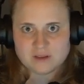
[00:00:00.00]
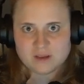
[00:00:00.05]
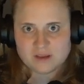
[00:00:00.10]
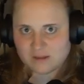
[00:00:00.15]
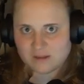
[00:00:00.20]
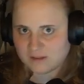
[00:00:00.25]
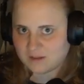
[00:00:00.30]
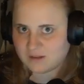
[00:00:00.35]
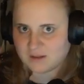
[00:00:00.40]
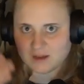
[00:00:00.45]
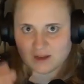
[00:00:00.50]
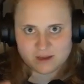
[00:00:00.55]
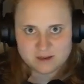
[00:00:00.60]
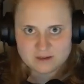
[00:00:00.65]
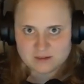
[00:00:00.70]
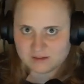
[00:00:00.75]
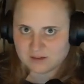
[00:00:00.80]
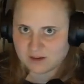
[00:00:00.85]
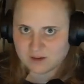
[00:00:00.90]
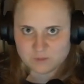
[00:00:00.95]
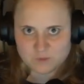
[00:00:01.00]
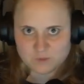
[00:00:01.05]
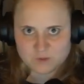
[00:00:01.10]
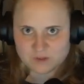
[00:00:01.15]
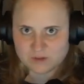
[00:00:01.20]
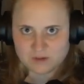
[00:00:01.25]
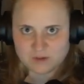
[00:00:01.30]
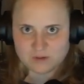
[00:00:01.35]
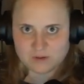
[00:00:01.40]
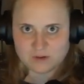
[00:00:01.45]
In the night it comes to
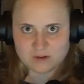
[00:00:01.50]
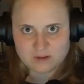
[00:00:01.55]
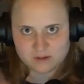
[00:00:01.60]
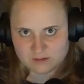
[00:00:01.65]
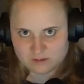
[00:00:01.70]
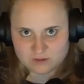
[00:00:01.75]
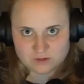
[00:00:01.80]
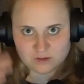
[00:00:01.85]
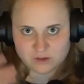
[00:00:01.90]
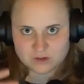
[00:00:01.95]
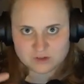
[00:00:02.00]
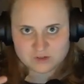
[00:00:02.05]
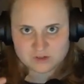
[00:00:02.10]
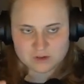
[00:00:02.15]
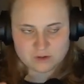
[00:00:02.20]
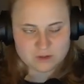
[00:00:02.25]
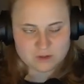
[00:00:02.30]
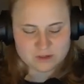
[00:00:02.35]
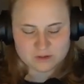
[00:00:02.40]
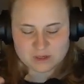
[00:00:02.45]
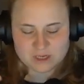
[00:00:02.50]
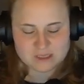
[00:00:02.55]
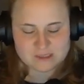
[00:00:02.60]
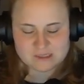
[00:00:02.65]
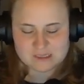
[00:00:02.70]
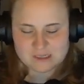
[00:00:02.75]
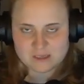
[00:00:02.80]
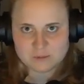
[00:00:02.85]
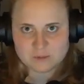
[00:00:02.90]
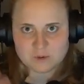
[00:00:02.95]
you, to your soul. You can't
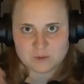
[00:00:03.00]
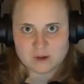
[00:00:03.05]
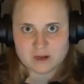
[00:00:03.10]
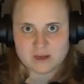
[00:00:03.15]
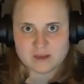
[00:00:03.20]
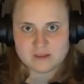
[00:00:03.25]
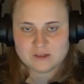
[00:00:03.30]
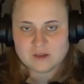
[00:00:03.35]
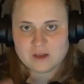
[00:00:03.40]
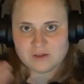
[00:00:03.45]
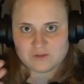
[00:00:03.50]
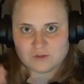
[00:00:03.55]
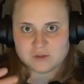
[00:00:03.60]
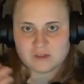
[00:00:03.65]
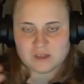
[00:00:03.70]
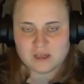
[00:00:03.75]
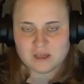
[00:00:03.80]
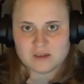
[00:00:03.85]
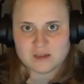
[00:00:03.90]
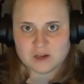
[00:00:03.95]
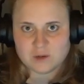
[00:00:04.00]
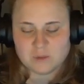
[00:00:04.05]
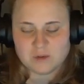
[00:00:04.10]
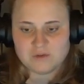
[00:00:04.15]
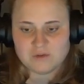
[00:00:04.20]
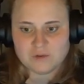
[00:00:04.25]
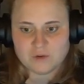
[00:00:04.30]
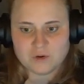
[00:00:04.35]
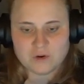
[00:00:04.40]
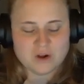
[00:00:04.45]
sleep quiet. You have to take care
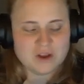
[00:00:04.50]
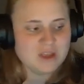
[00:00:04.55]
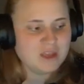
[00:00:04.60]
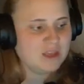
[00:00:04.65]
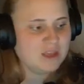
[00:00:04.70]
before.